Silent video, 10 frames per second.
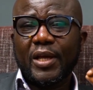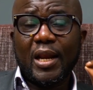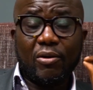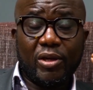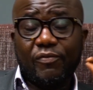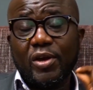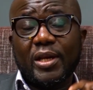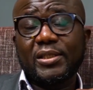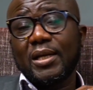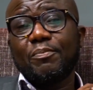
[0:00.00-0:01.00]
And I'll give you an
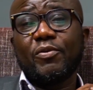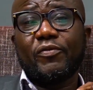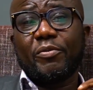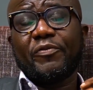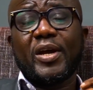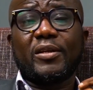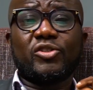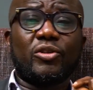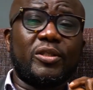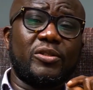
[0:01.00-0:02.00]
example from a
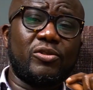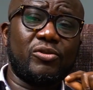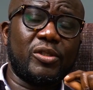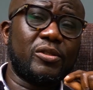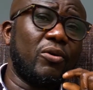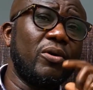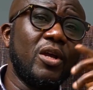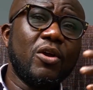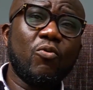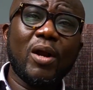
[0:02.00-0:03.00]
financial institution. So
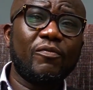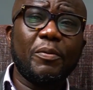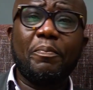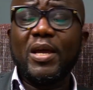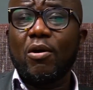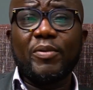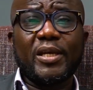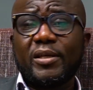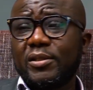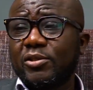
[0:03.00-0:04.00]
one of the big
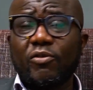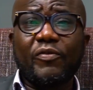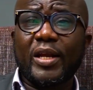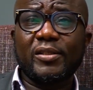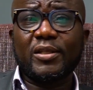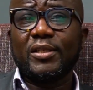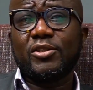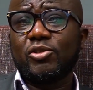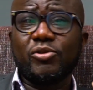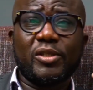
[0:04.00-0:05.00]
obligations of financial
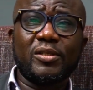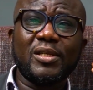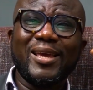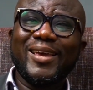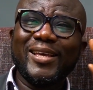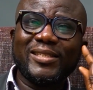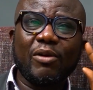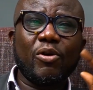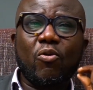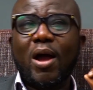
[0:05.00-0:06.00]
institutions is
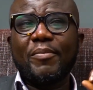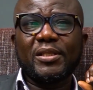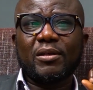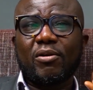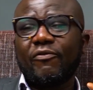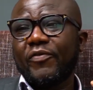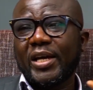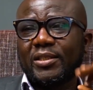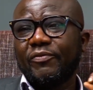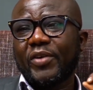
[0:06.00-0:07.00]
the requirements around
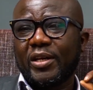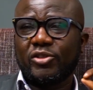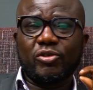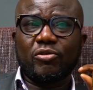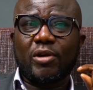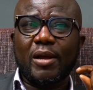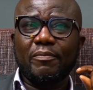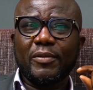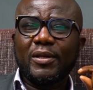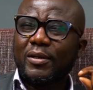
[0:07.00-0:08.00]
fighting financial crime.
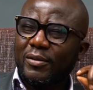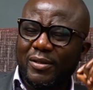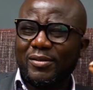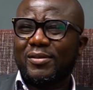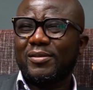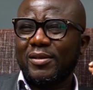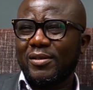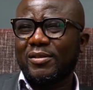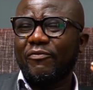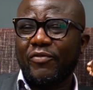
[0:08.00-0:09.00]
This
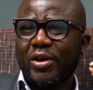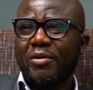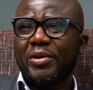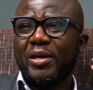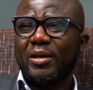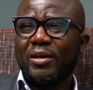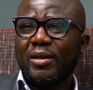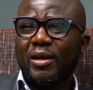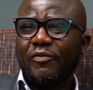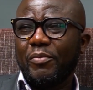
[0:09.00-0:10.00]
is a very,
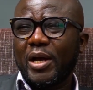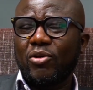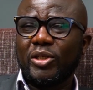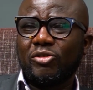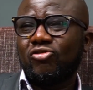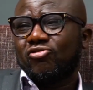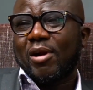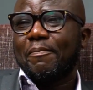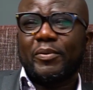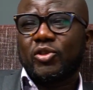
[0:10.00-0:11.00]
if you might call it,
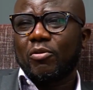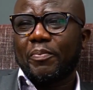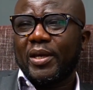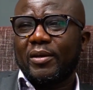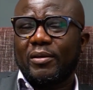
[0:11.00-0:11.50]
drab topic.